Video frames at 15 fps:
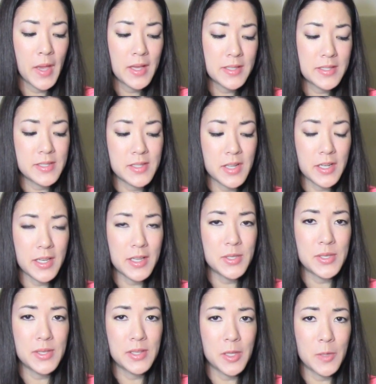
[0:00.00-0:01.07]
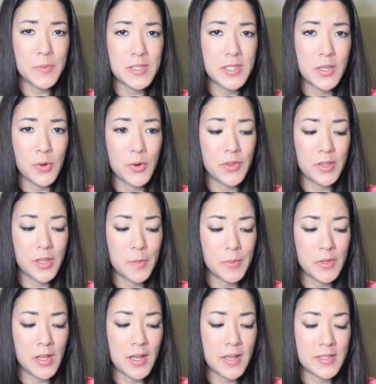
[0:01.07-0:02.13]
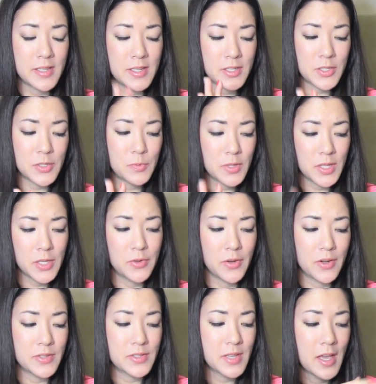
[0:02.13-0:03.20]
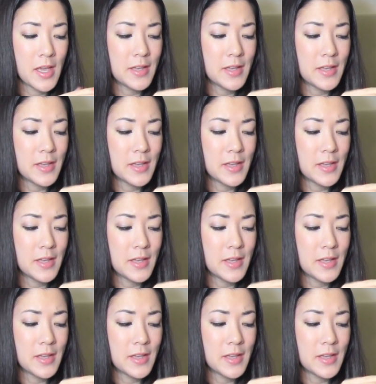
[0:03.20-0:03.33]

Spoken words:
stuck into the lipstick or the lip gloss, and it's just really gross.